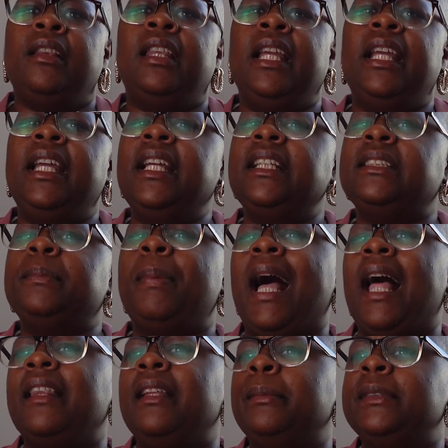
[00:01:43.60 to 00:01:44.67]
These
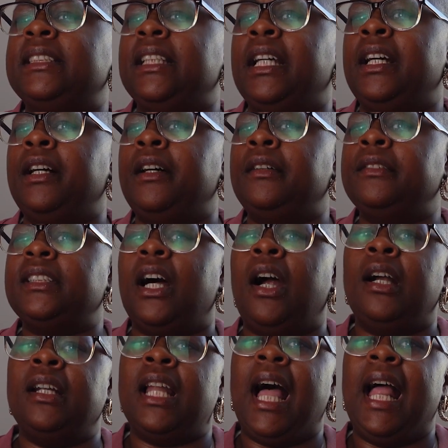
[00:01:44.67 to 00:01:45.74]
by themselves
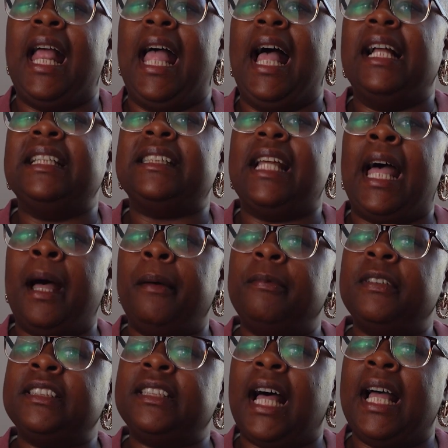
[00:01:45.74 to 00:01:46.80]
are not as
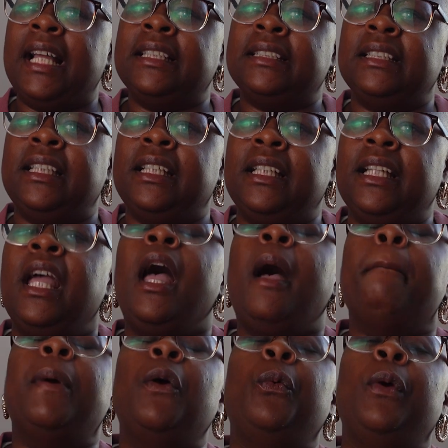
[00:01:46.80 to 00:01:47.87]

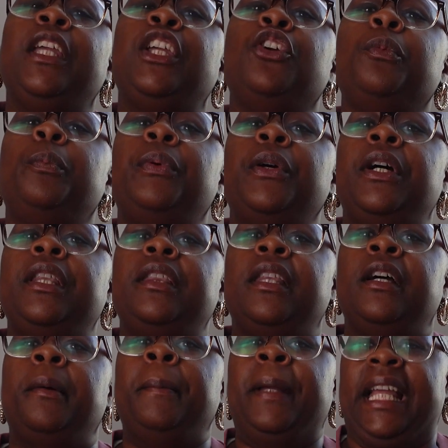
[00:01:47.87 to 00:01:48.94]
appetizing, but when you put
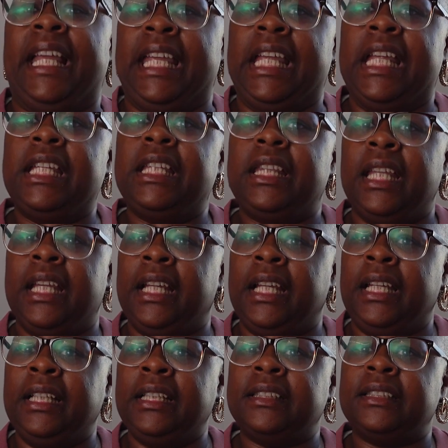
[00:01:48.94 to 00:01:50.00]
them in
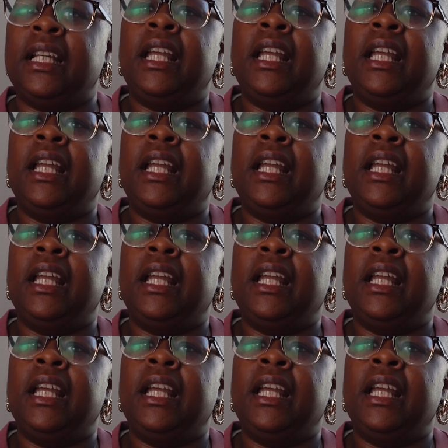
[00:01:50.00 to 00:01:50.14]
things,